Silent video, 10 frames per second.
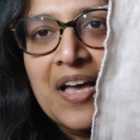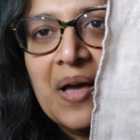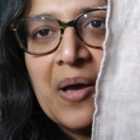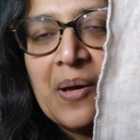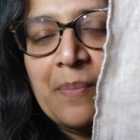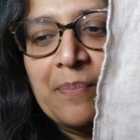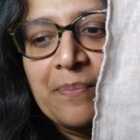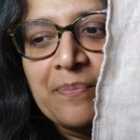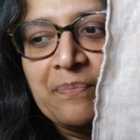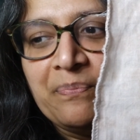
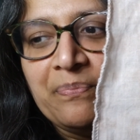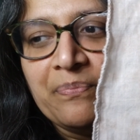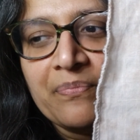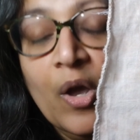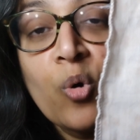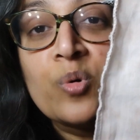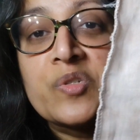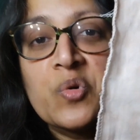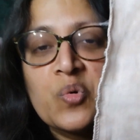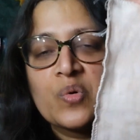
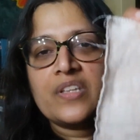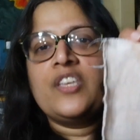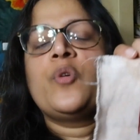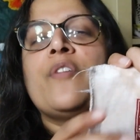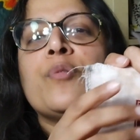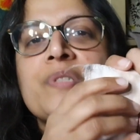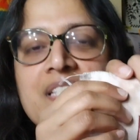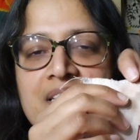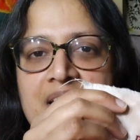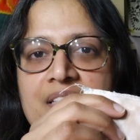So, you know, everyone
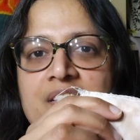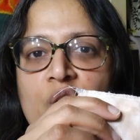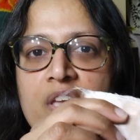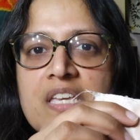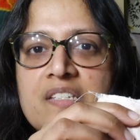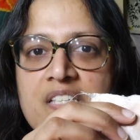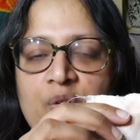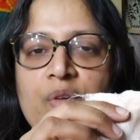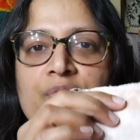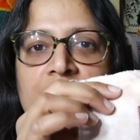says that sulky is the
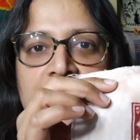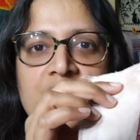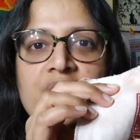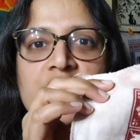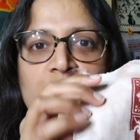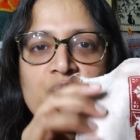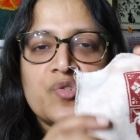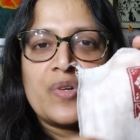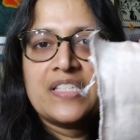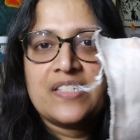equivalent of 2
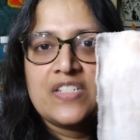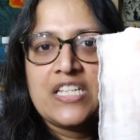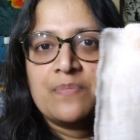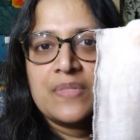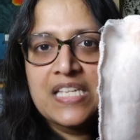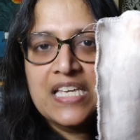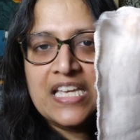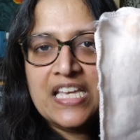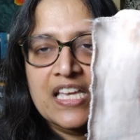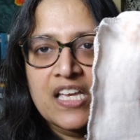strands of
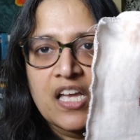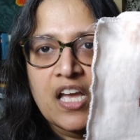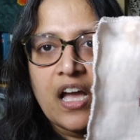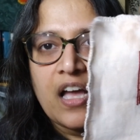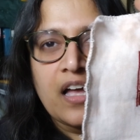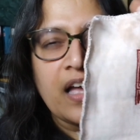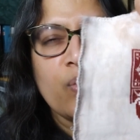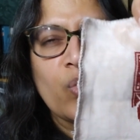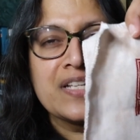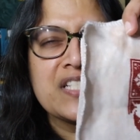DMC. I
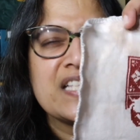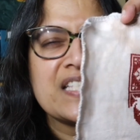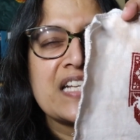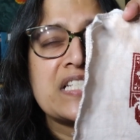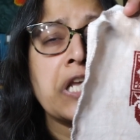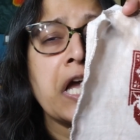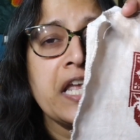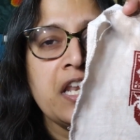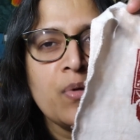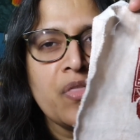want to say it's like a
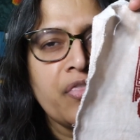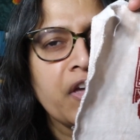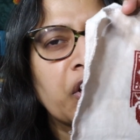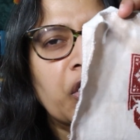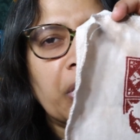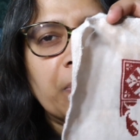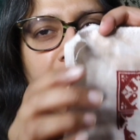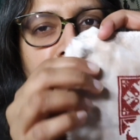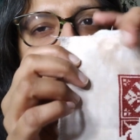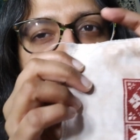tiny bit thicker. Maybe